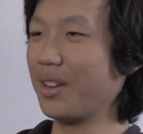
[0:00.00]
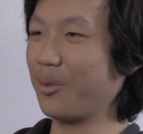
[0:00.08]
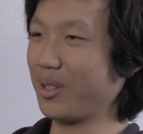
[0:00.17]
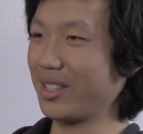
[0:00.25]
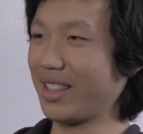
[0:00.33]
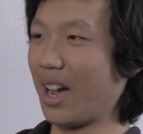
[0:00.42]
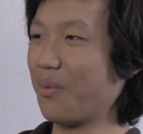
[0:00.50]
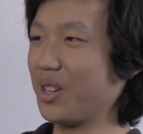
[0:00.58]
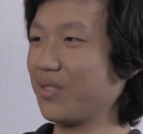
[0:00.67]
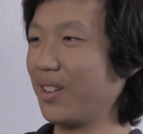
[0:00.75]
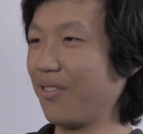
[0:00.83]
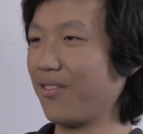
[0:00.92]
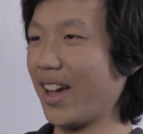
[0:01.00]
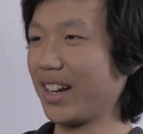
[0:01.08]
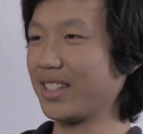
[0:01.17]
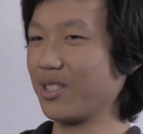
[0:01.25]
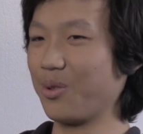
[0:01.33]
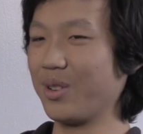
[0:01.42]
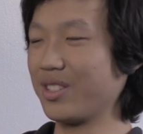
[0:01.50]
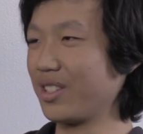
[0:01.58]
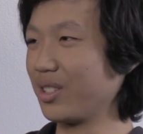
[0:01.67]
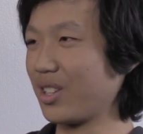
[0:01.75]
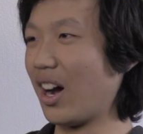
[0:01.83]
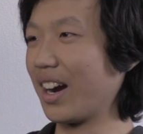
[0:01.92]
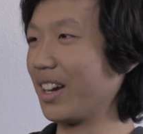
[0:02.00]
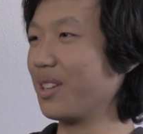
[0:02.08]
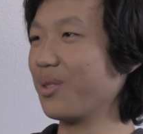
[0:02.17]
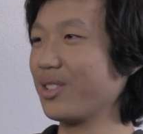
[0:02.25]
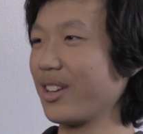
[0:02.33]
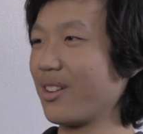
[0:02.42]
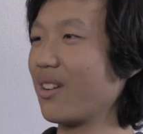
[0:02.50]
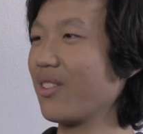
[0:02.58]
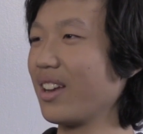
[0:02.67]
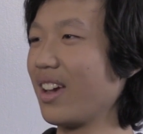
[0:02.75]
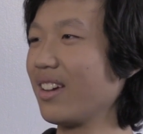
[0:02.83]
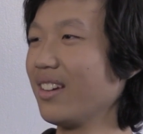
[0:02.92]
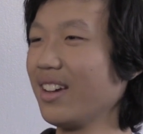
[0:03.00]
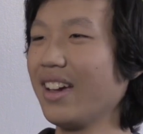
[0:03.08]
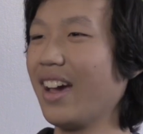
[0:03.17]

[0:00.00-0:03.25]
there wasn't that much of an effect since we were still talking to each other every day